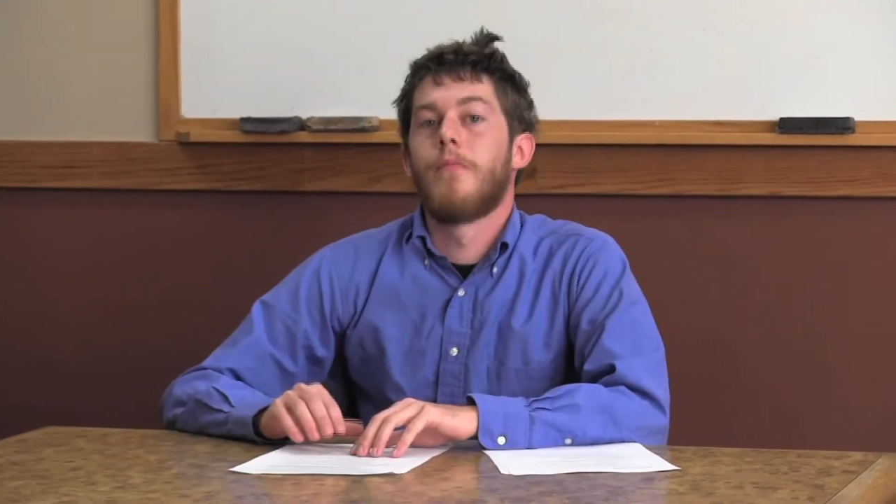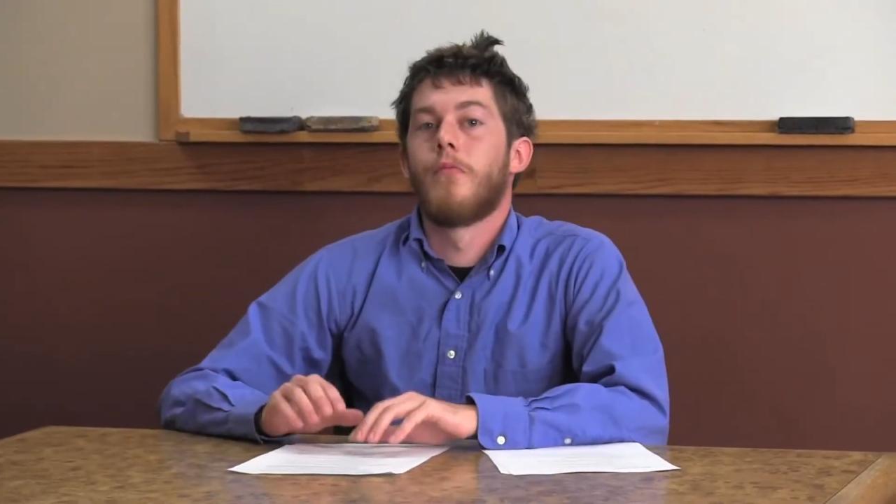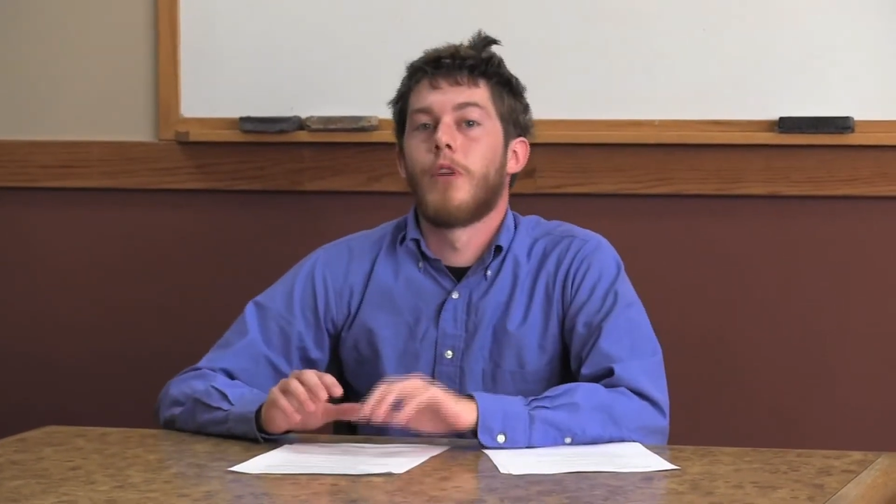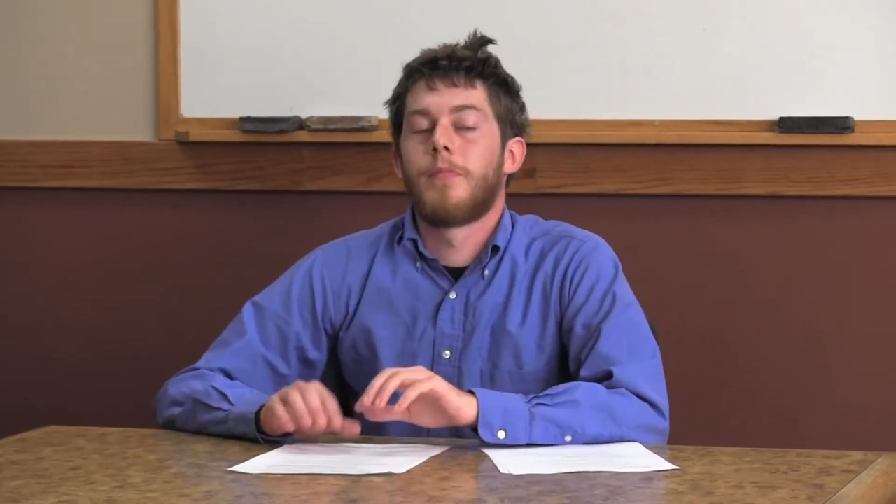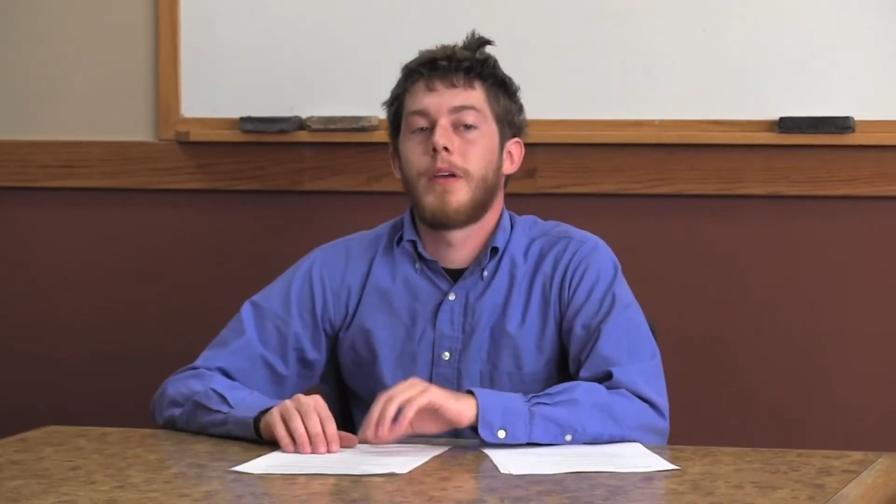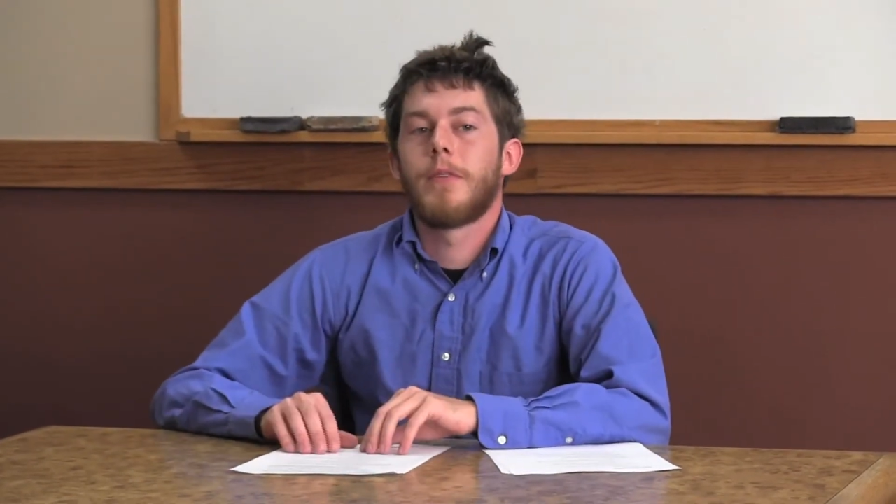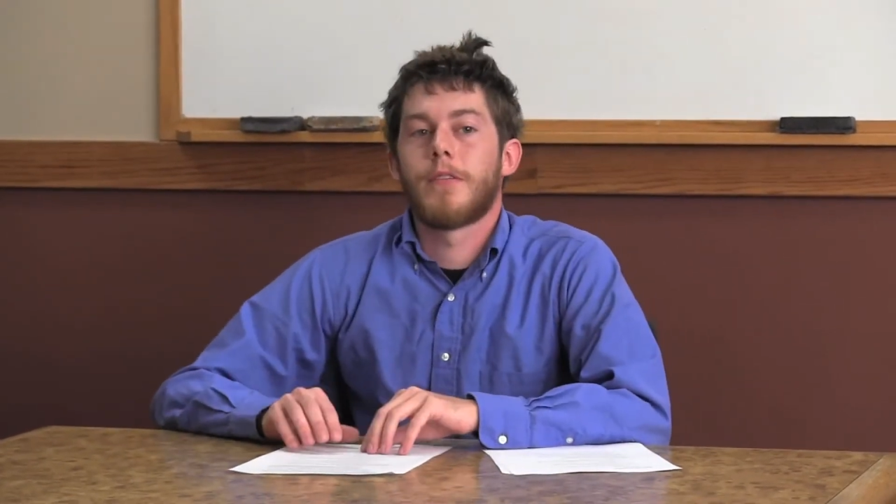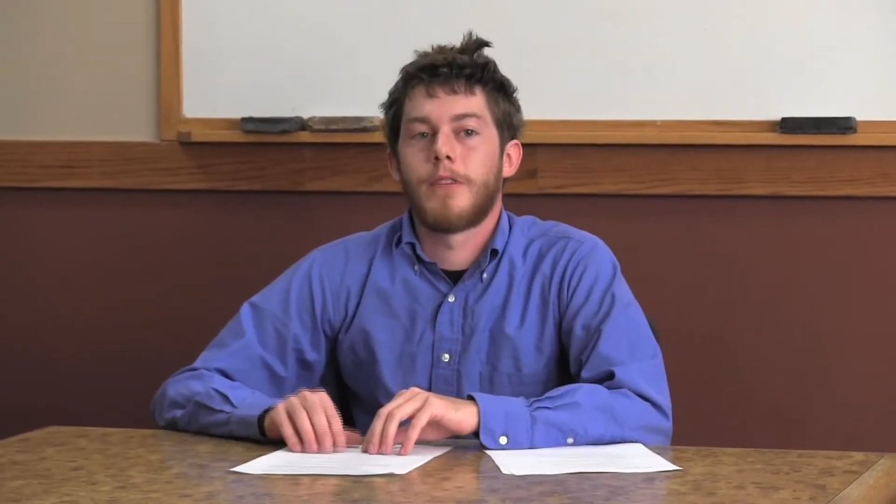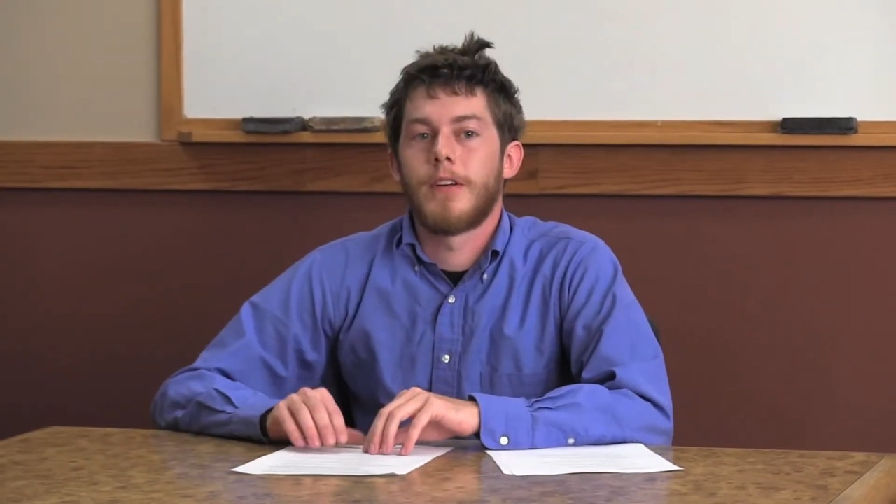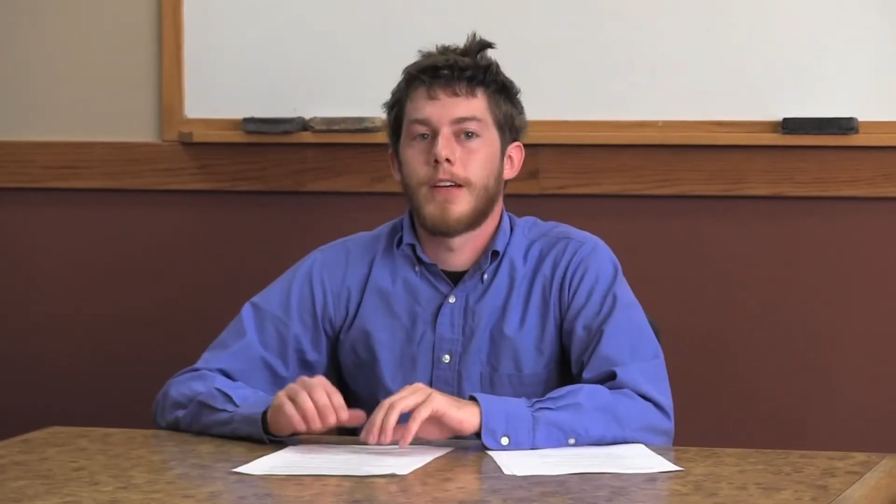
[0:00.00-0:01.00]
What people
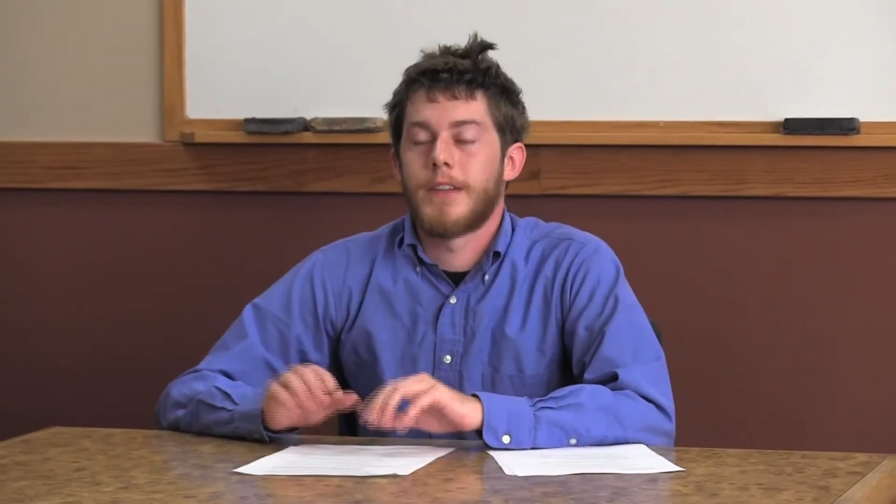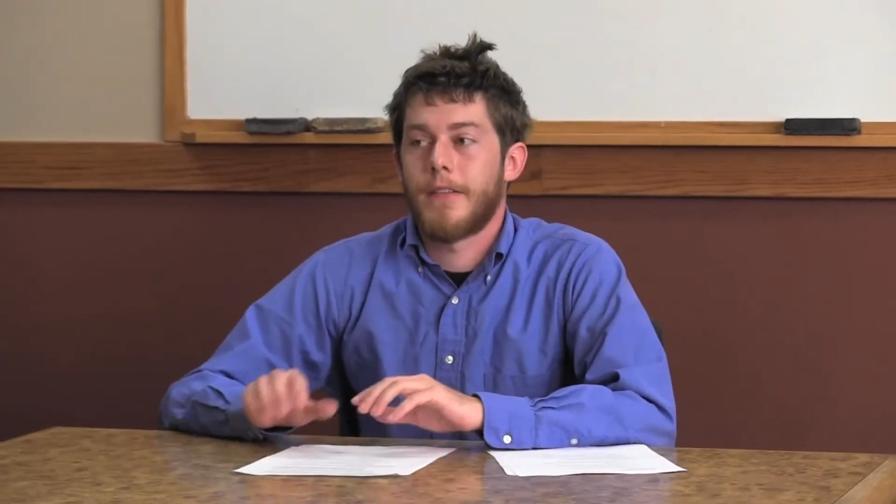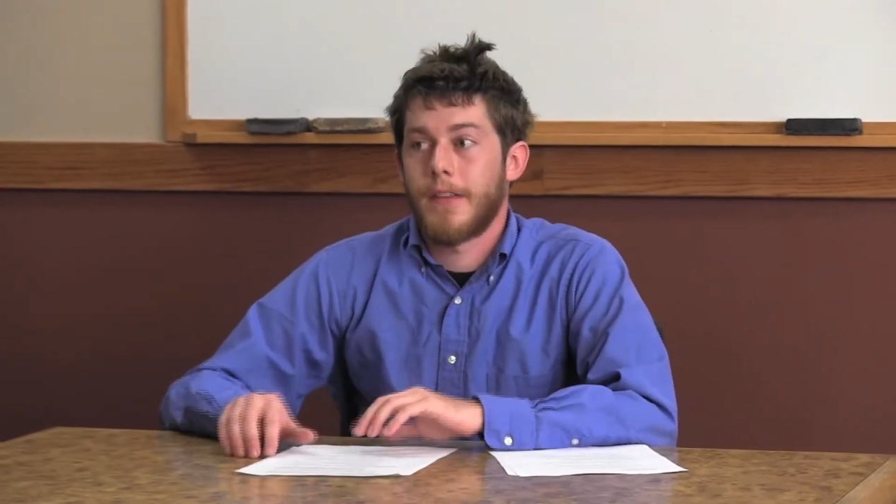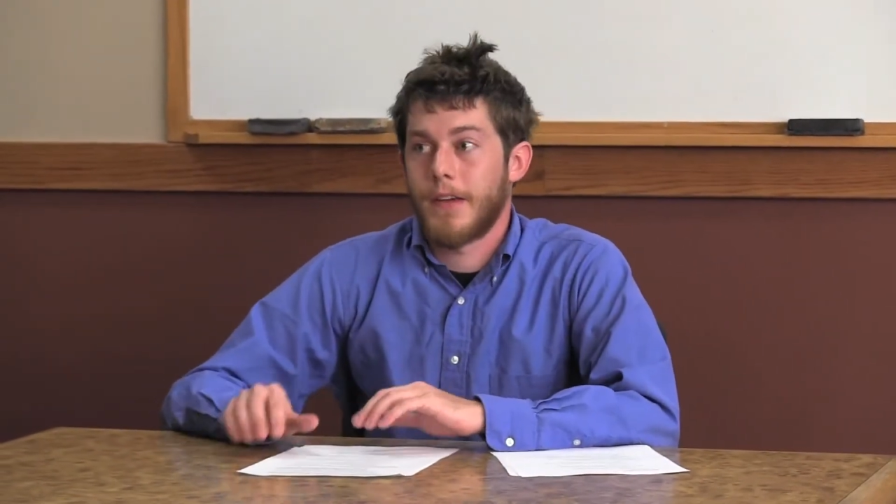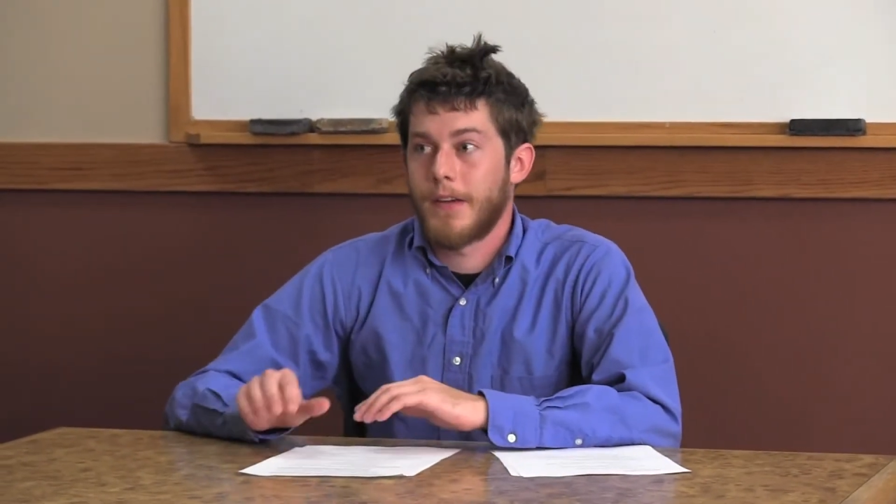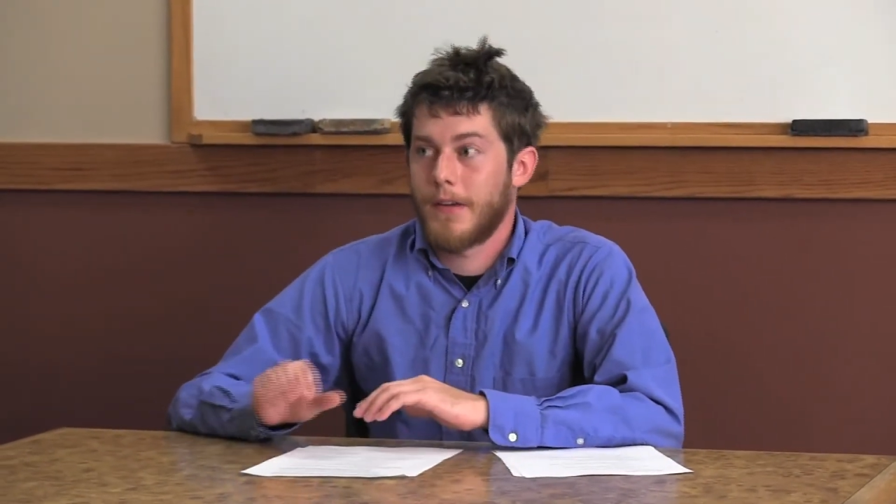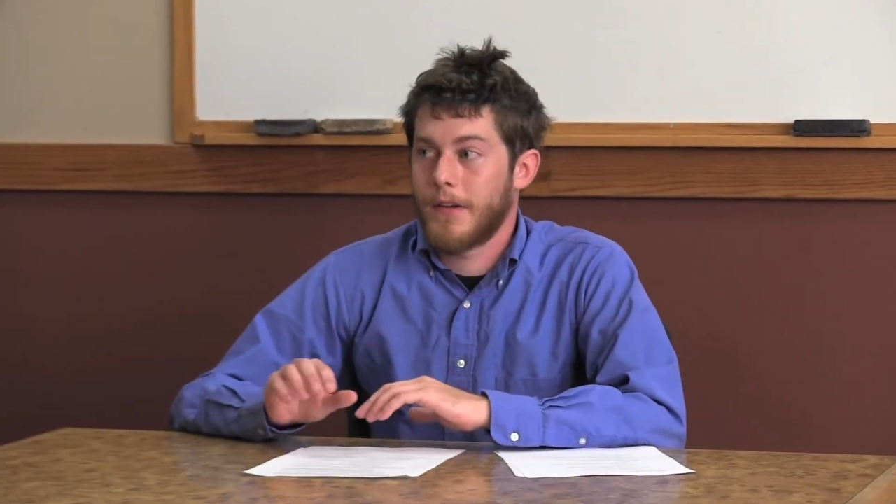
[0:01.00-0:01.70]
don't realize, and I think